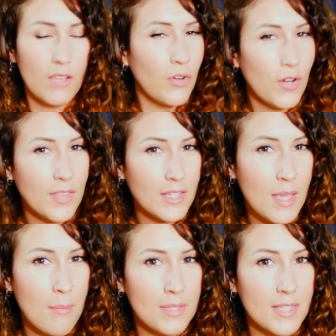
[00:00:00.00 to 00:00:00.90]
If you're in that
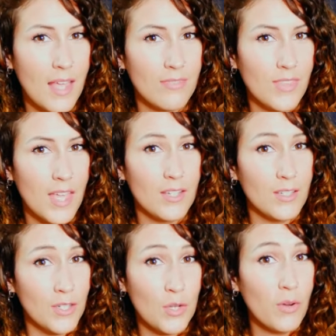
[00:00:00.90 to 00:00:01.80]
10%,
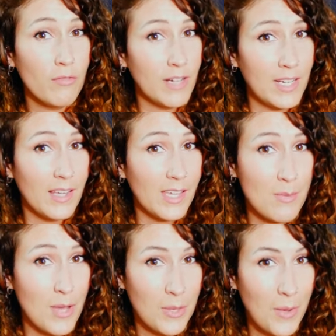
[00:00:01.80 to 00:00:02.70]
then you are really lucky,
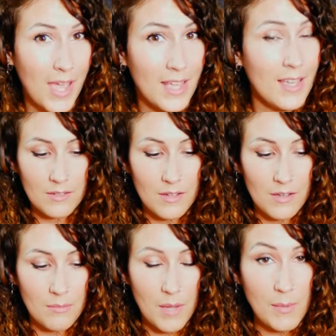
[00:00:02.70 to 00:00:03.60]
by the way.
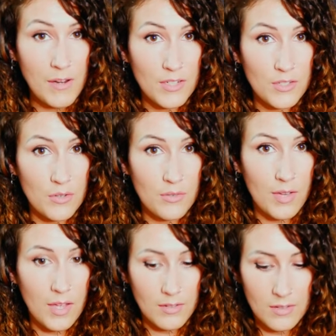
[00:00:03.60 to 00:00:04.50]
My periods are not
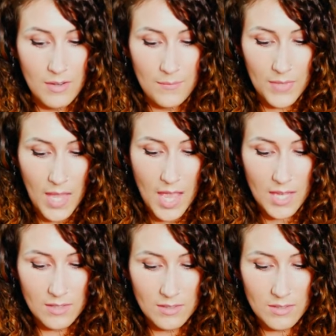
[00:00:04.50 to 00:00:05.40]
fun,
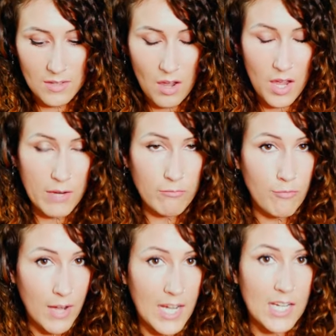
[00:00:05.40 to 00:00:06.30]
and I
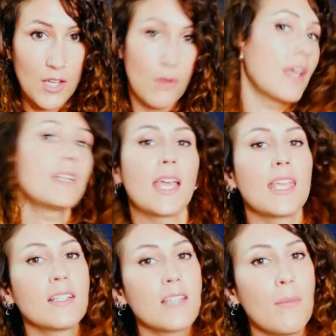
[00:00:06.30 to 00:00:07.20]
really don't like
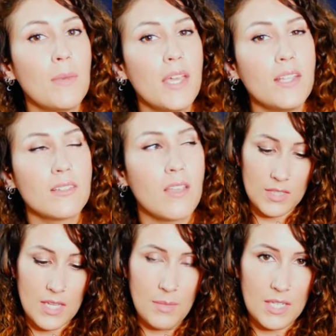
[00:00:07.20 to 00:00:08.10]
taking tablets. The
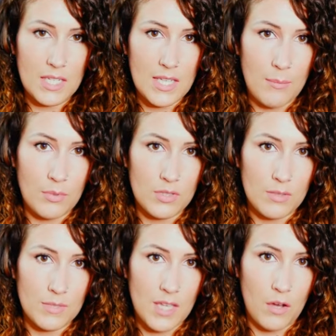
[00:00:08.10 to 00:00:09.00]
CBD tampons
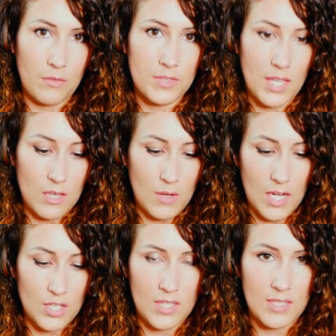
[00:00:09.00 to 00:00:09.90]
themselves, that you can
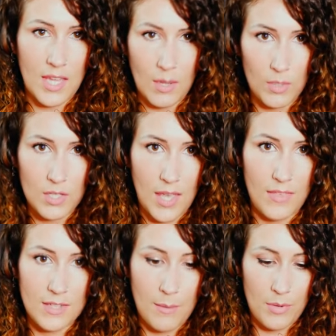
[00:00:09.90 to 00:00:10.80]
actually see it when you take
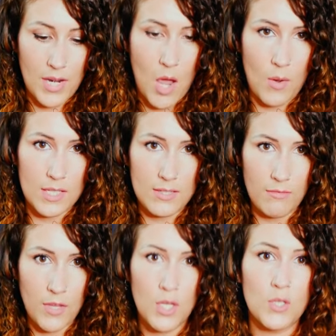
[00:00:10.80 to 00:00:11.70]
the tampon out, it's
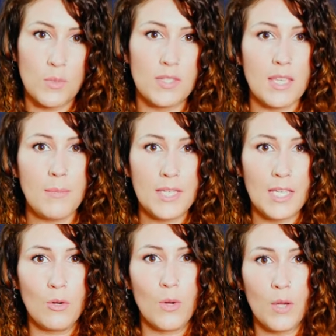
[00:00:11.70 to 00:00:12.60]
infused with
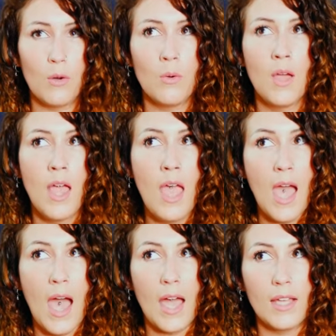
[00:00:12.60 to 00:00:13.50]
CBD oil,
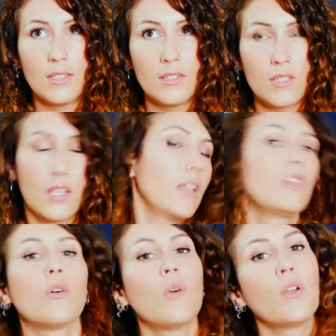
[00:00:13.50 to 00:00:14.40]
and
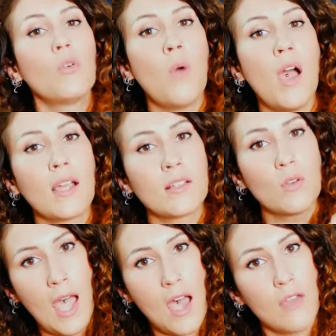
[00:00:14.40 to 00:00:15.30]
the oil
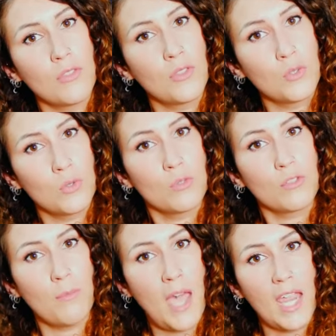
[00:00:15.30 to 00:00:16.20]
works at the source
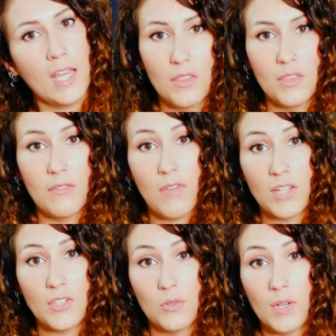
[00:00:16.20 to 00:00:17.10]
of pain. The
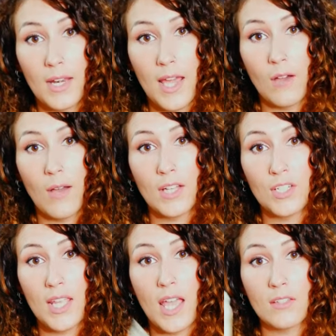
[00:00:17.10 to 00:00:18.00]
vaginal canal
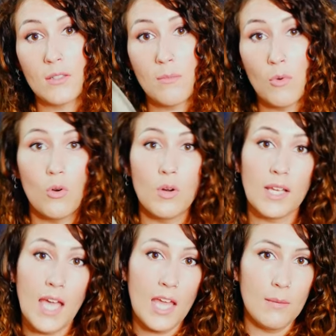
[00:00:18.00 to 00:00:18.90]
actually has
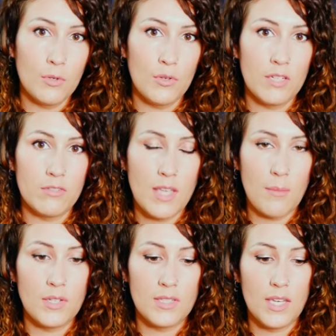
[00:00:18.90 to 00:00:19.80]
more cannabinoid
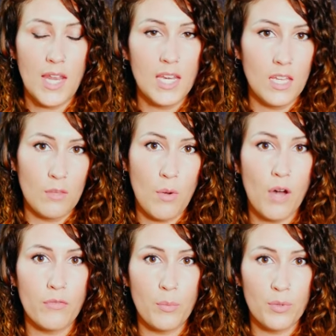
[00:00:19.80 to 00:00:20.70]
receptors than any other
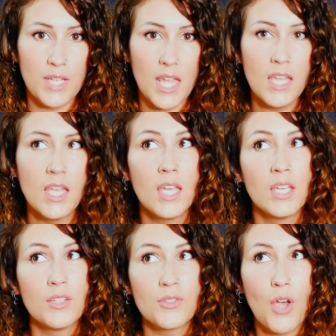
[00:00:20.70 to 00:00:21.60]
part of your body.
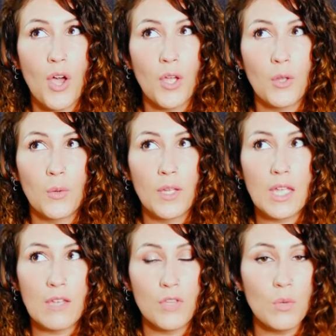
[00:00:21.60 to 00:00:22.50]
So
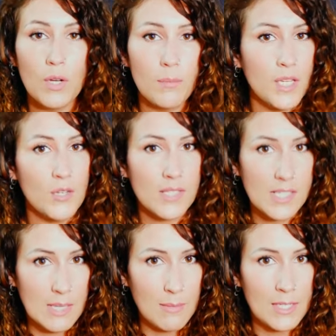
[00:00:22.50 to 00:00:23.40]
if you want to be using
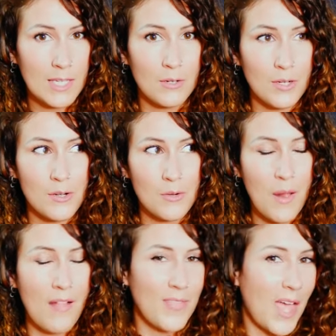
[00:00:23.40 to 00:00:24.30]
CBD
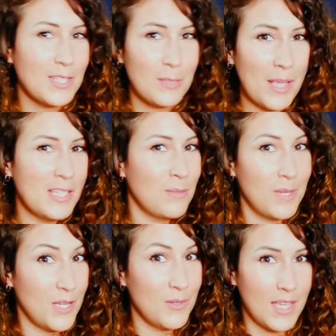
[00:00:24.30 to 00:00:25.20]
oil, that's the place to be
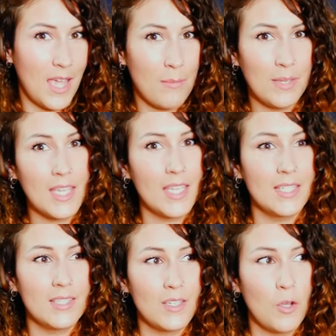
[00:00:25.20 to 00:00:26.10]
using it,
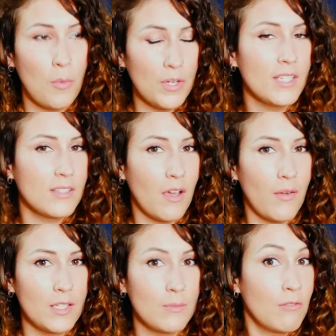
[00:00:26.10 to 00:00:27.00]
because your body is
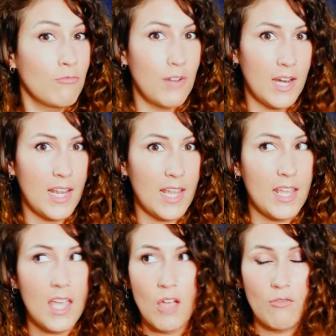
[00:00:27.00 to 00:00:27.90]
going to be
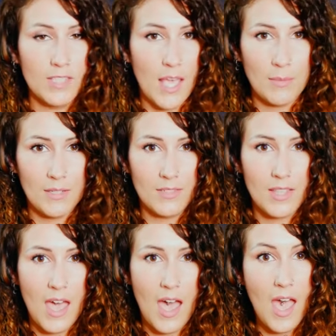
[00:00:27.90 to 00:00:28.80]
really receptive to
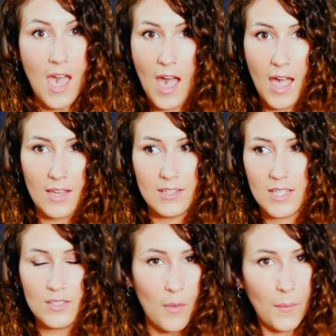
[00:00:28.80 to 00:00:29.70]
that. And
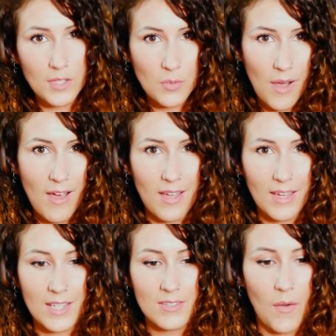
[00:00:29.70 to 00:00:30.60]
it's going to
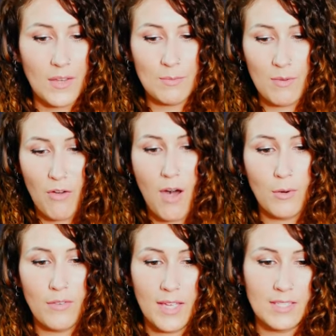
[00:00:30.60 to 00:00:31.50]
work. It's going to be far
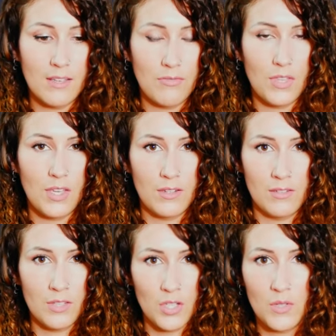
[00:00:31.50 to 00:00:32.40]
more effective
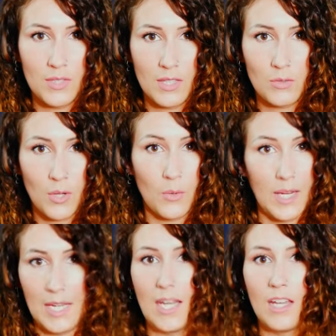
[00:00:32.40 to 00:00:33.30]
than using this oil
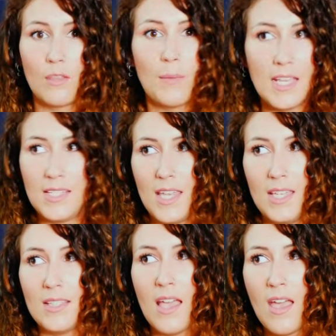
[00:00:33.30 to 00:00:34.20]
in any other
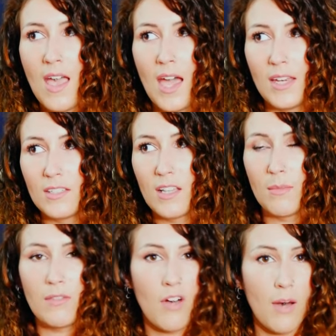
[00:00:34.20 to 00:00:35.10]
places. And it's going
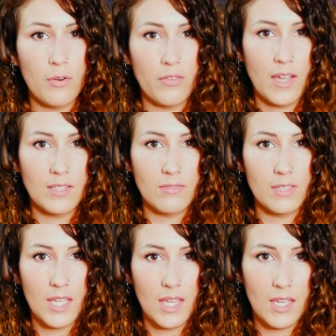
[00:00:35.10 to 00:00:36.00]
to be far more effective
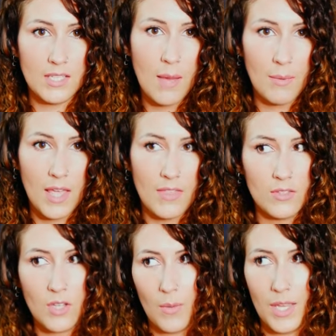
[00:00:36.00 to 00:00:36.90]
than taking a tablet
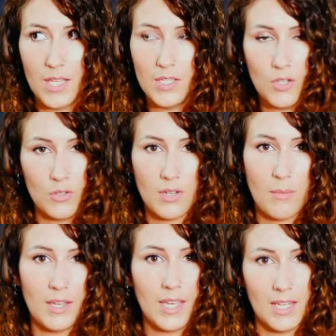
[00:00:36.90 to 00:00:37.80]
that's going into your
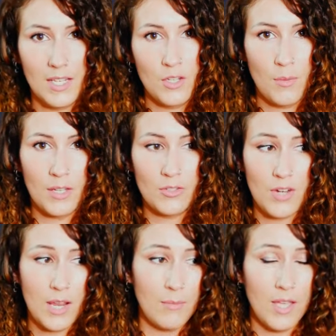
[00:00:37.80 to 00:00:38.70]
stomach and into your
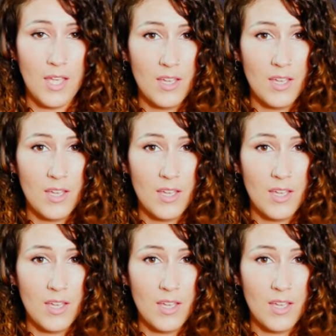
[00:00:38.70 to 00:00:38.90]
bloodstream.